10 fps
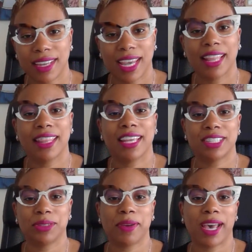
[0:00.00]
and
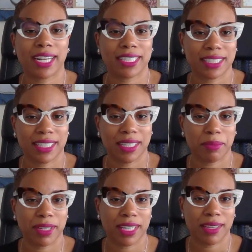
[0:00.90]
that you actually
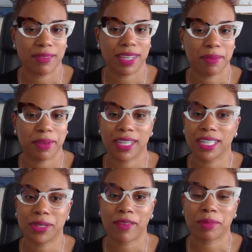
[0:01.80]
believe in,
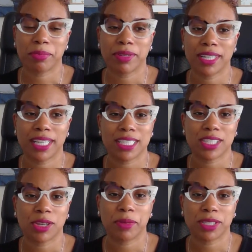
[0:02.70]
because you have to put in
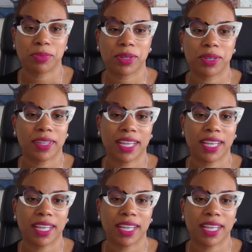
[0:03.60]
so much work.